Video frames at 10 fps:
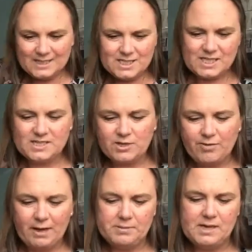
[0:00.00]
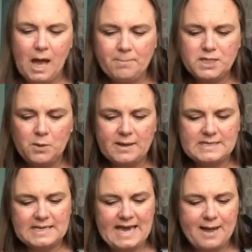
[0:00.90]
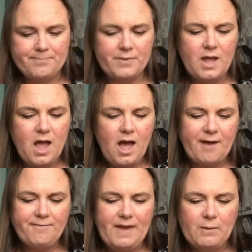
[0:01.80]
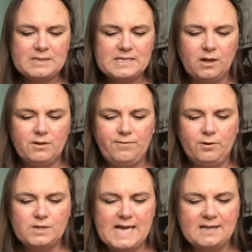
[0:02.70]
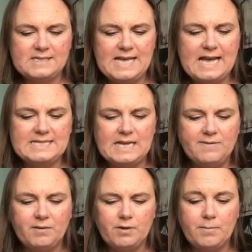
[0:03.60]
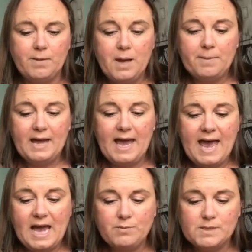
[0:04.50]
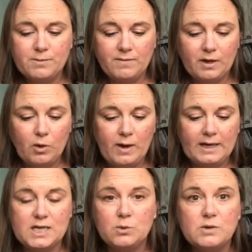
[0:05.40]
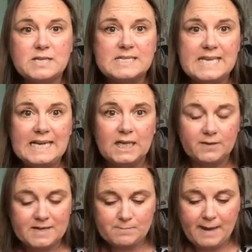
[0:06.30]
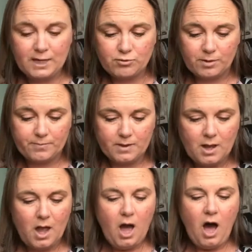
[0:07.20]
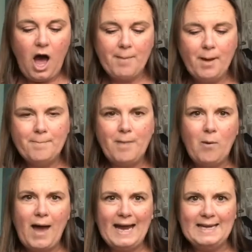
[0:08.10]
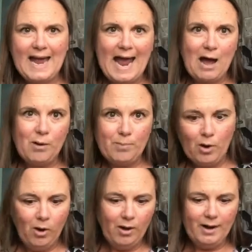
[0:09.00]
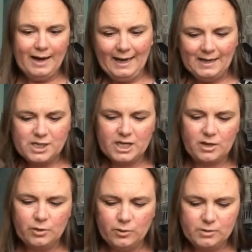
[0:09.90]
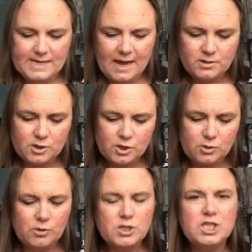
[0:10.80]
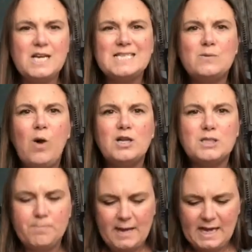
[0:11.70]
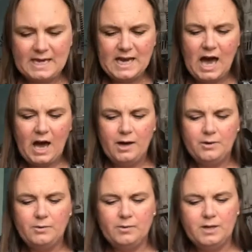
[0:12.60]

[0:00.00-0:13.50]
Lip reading: she screamed, and up she went again. Her feet were still on the floor downstairs in the living room, but her head was moving quickly towards the ceiling of his bedroom. "I'm on my way now, boy," she called down to George. "Just watch me go."